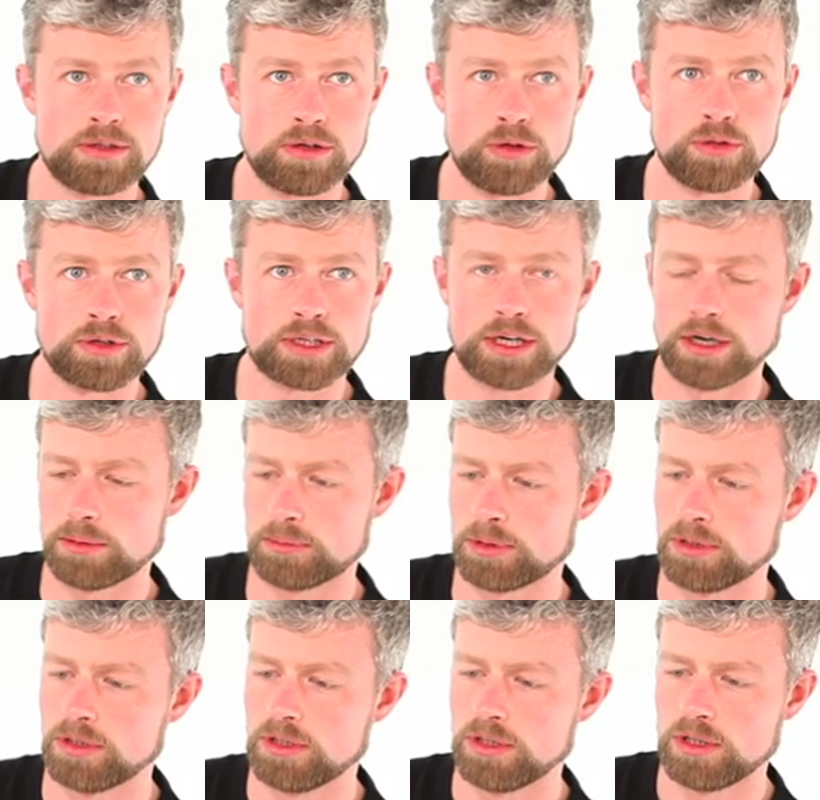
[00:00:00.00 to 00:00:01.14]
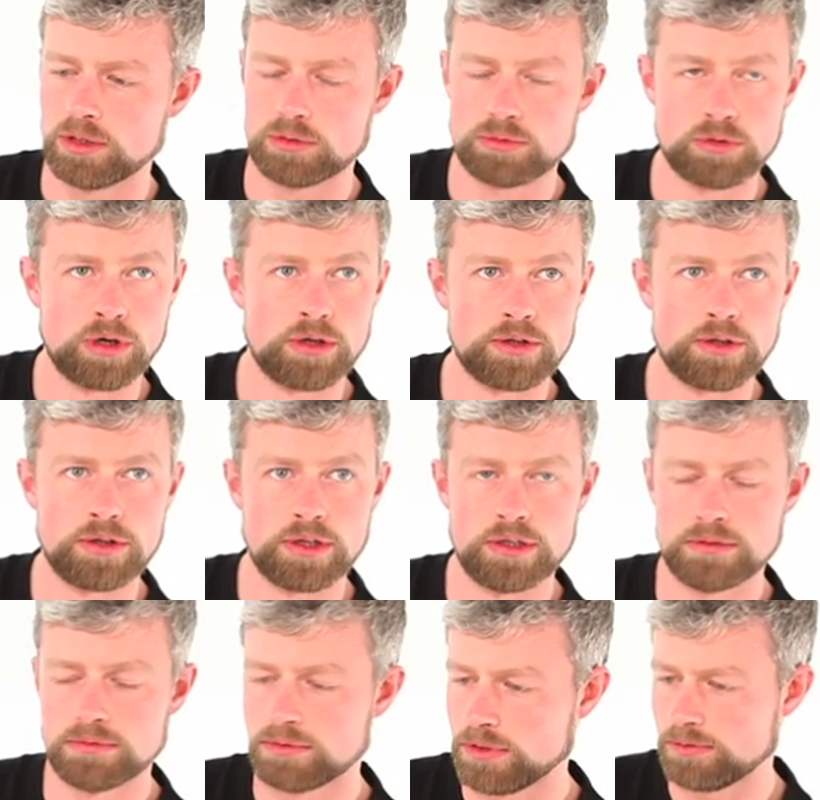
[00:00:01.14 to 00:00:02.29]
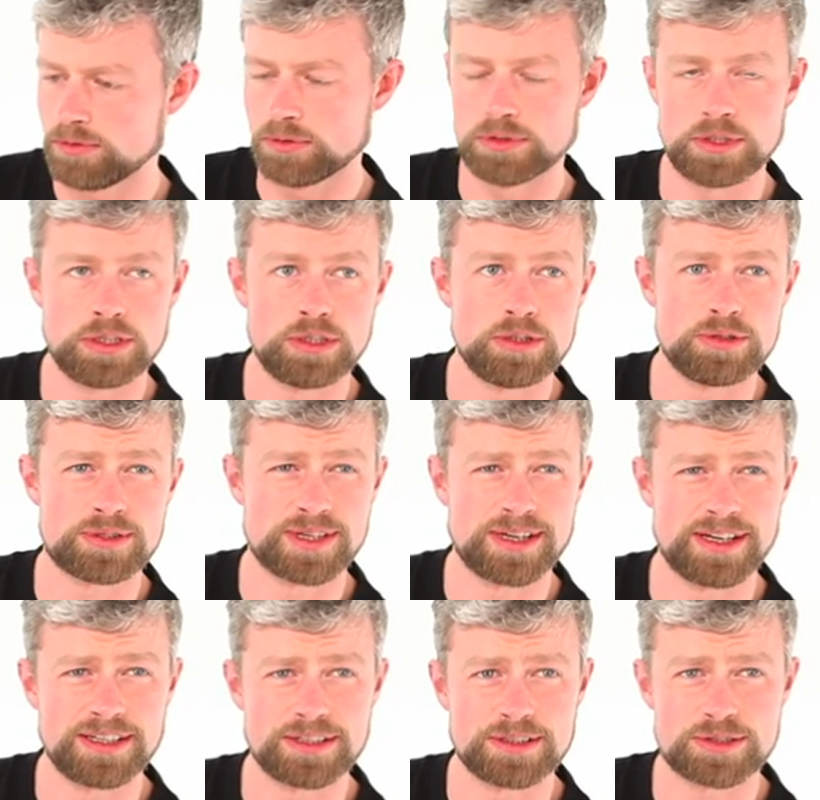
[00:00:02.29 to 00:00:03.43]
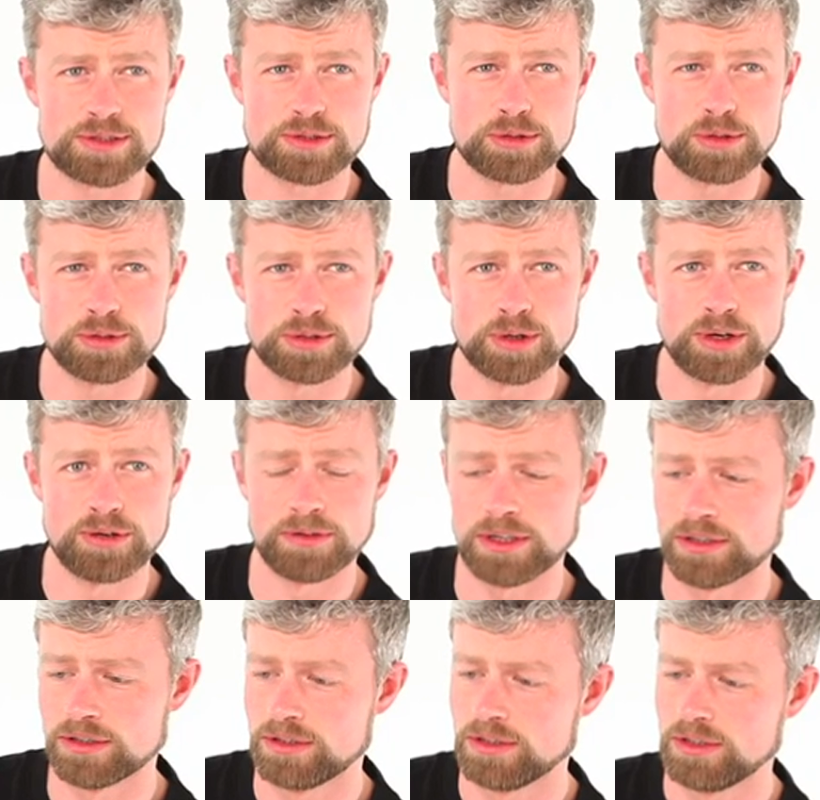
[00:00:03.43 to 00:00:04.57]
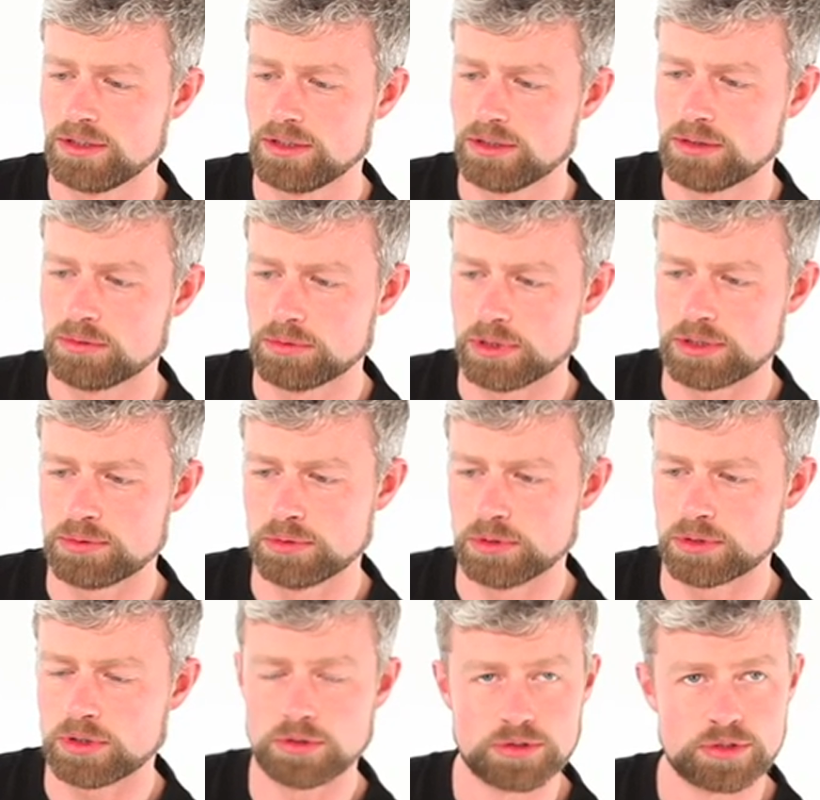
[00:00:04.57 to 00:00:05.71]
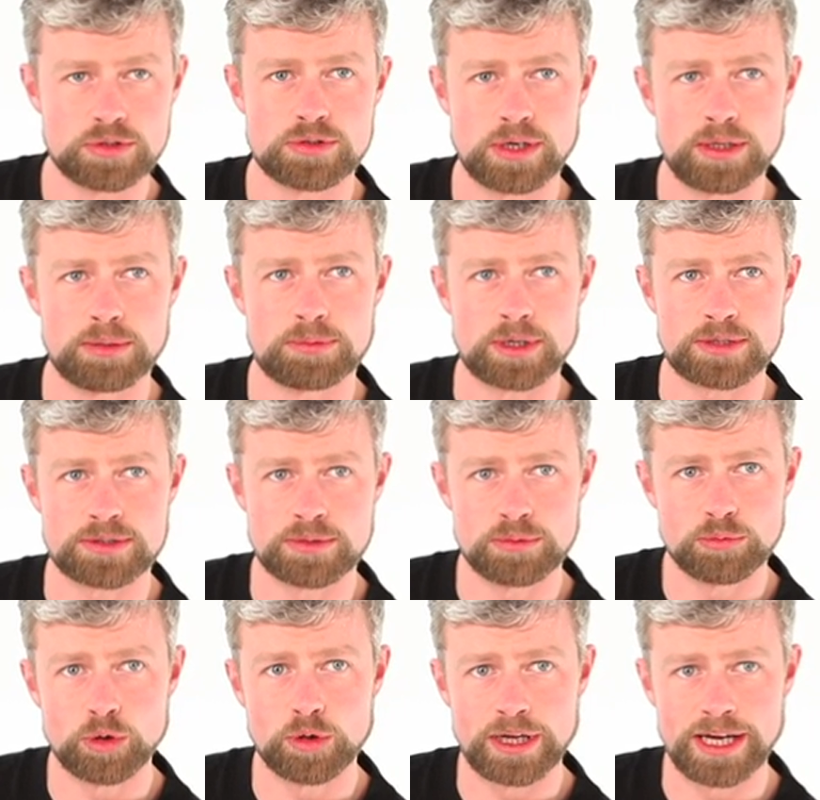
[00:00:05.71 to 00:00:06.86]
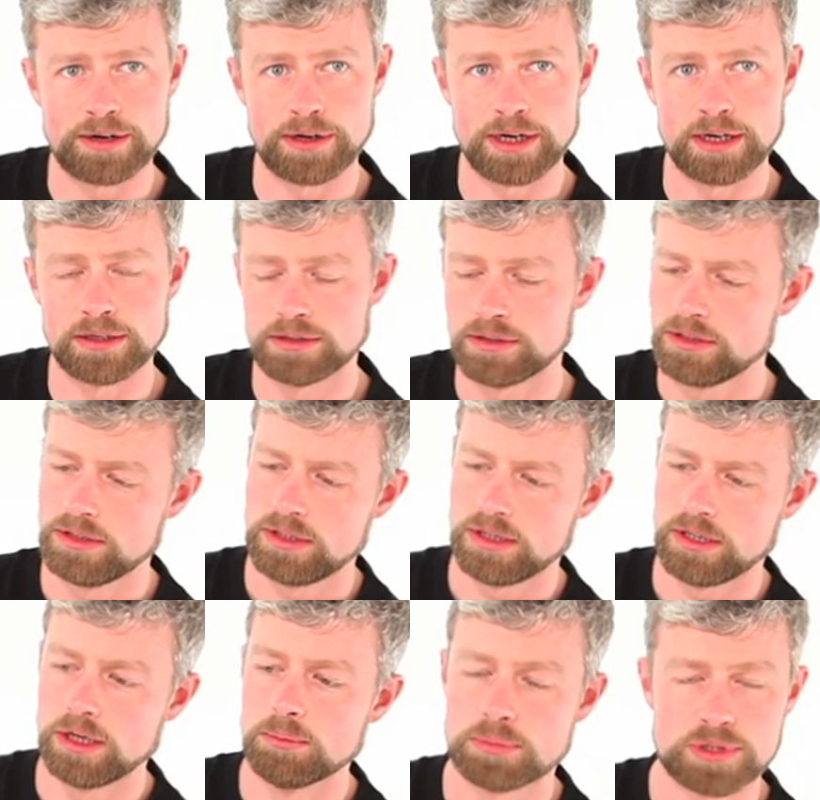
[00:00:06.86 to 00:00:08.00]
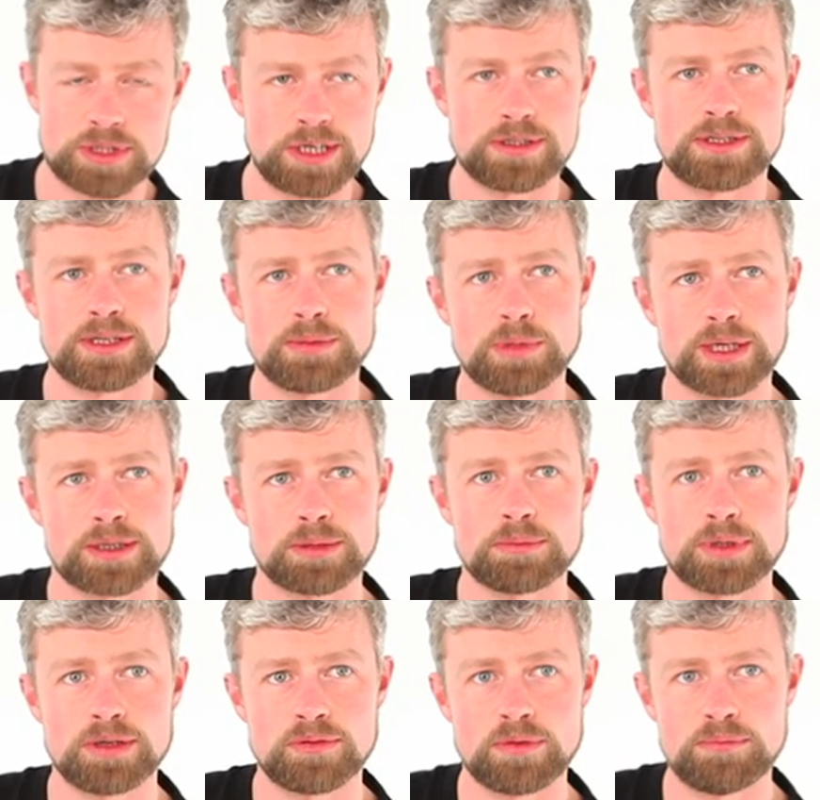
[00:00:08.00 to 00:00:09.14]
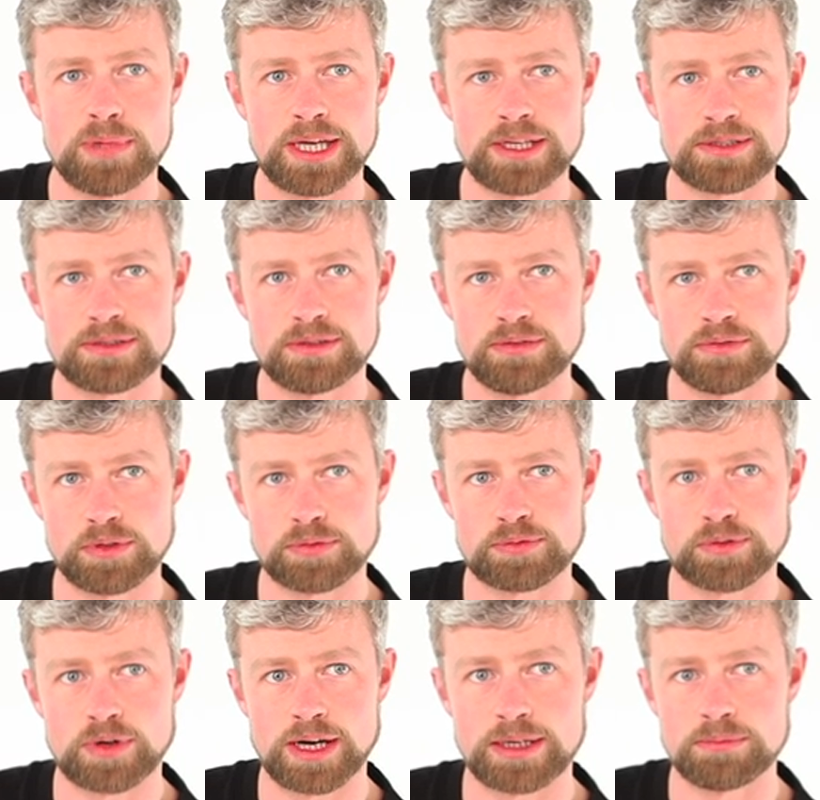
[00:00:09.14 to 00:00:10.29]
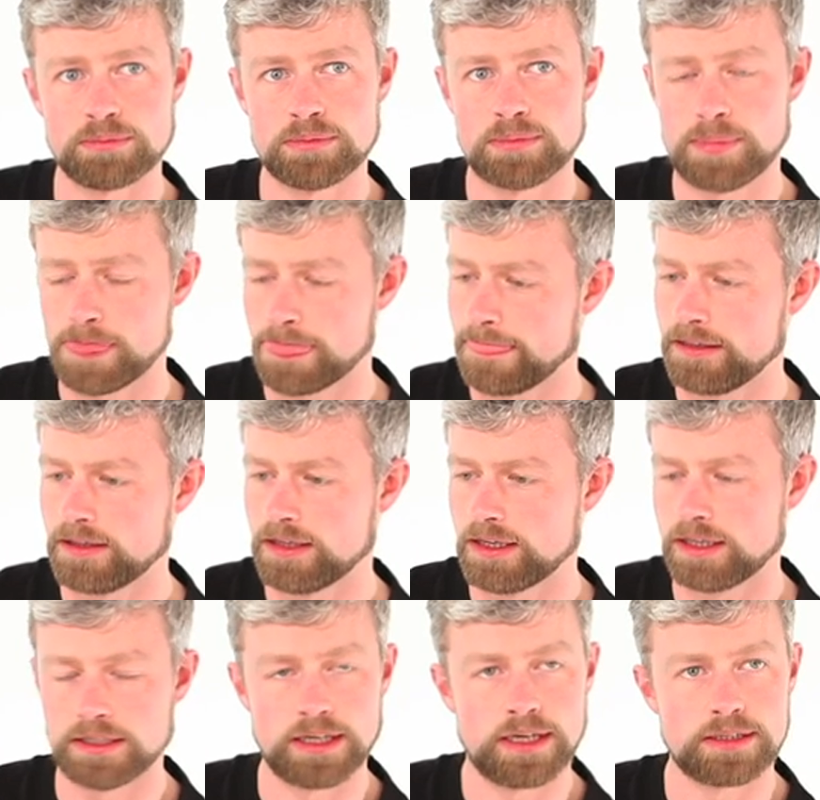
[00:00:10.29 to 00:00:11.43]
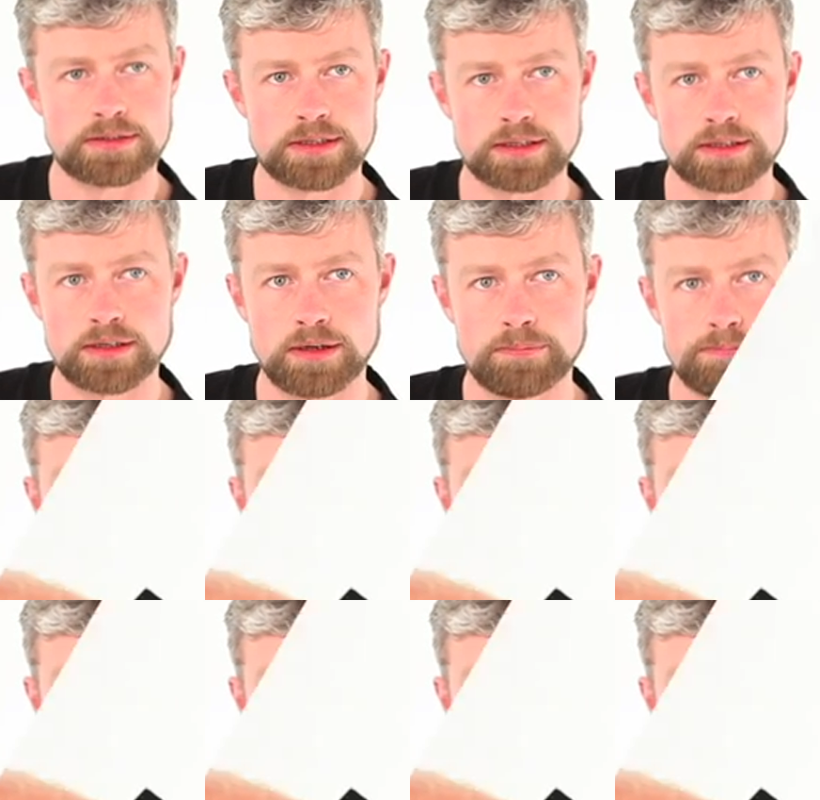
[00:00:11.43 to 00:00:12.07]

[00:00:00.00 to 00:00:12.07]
on the cup rather than if you were to use, say, a screwdriver, which would concentrate the pressure in one area and potentially make a bit of a mess of your frame and your headset cup.